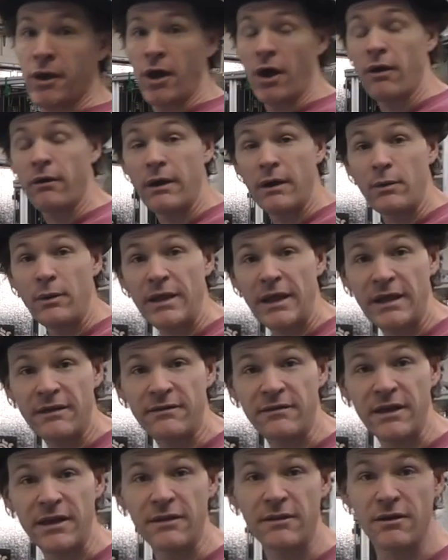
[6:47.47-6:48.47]
All right, well
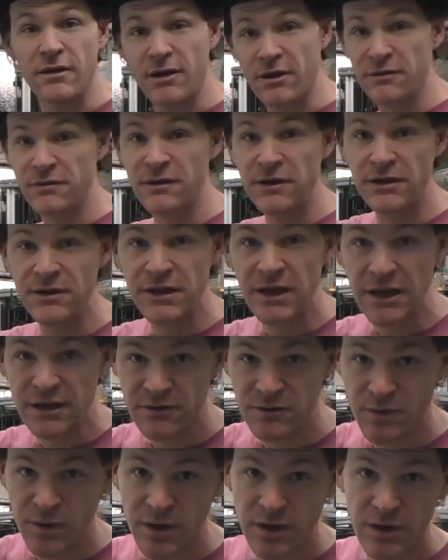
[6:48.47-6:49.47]
that's it. I'll see you in the
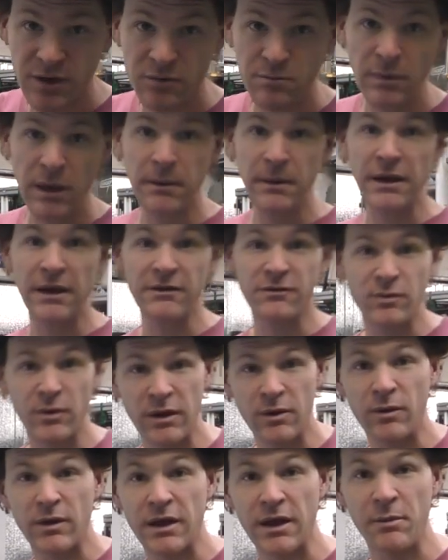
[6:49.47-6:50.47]
next one. Maybe next
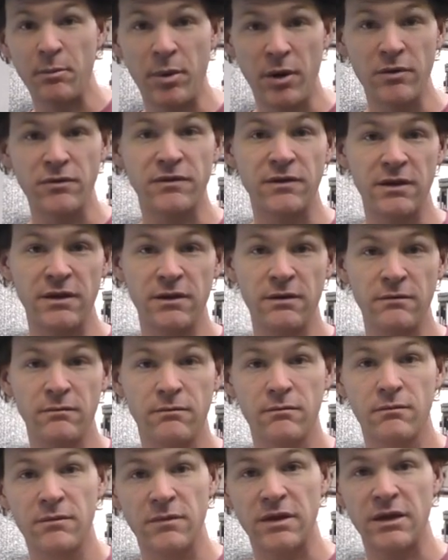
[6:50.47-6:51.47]
week we get it posted.
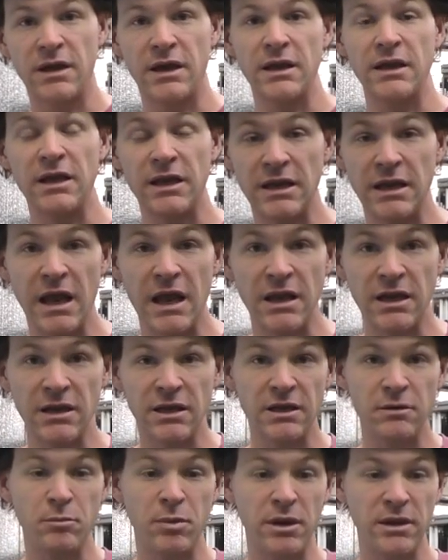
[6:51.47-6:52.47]
Got to get it
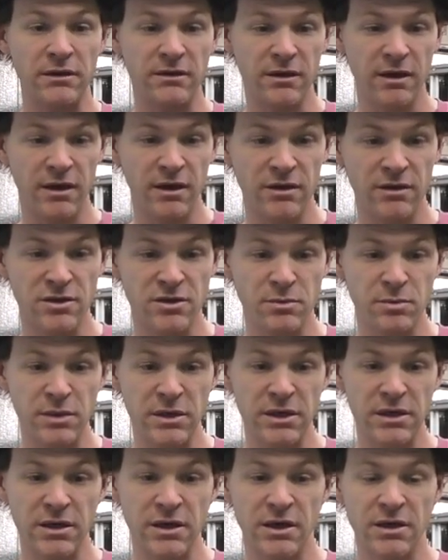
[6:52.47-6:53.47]
edited, but uh, should
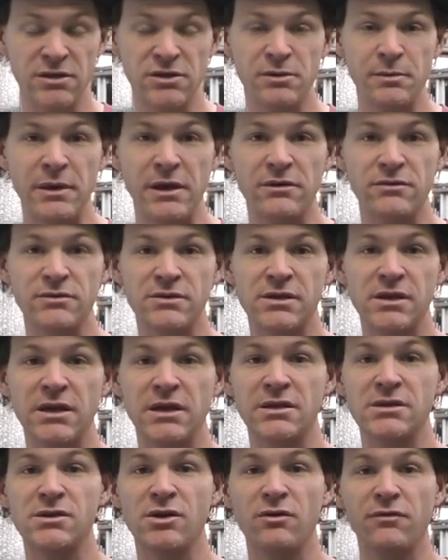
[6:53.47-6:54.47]
be uh, should be
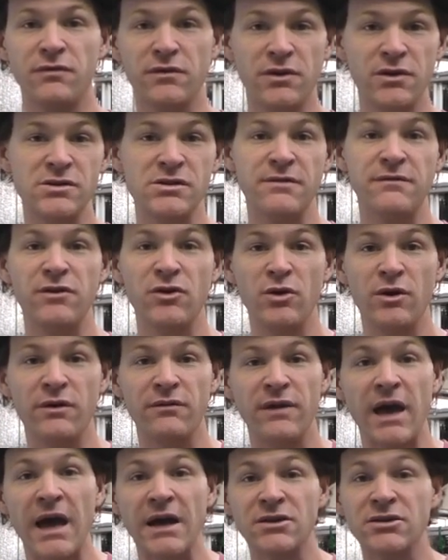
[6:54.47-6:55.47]
interesting. So for those of you who
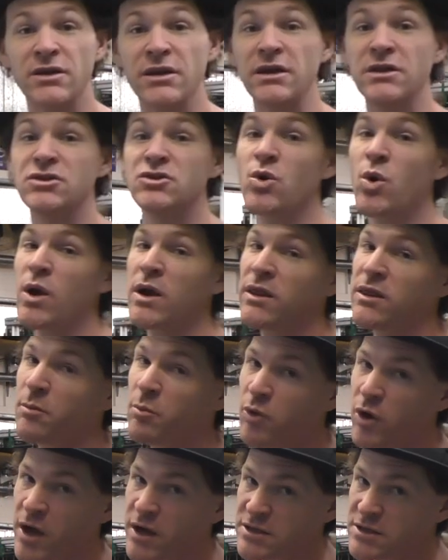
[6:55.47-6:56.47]
have actually enjoyed the
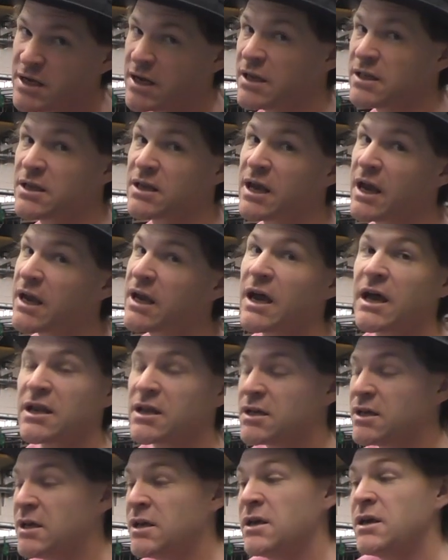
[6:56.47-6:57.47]
project, and I kind
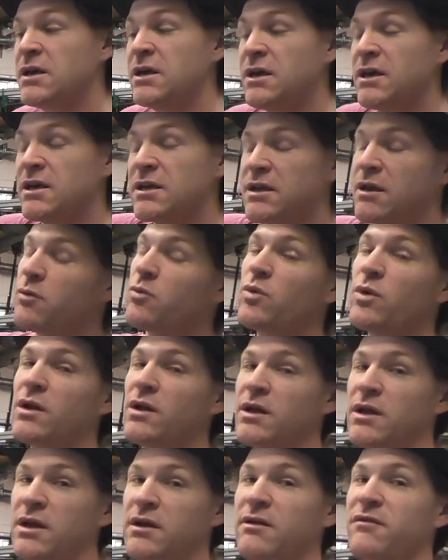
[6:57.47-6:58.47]
of didn't
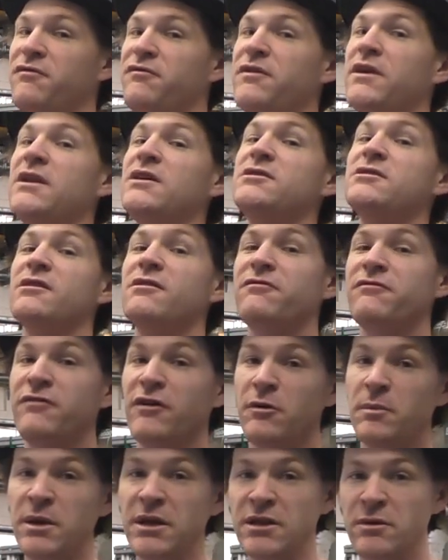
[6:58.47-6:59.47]
really finish
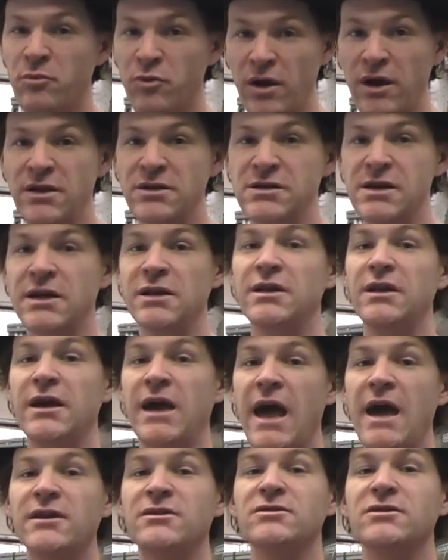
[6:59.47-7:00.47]
filming the project, I
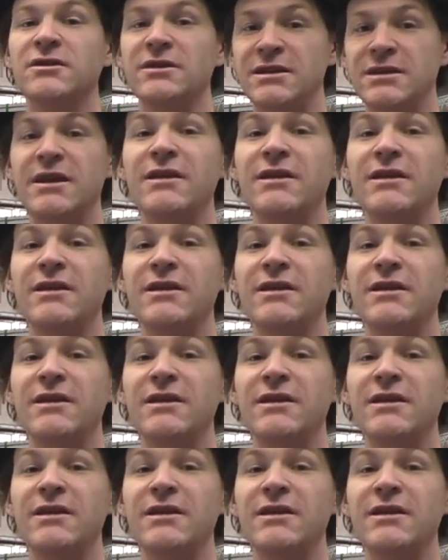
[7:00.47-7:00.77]
actually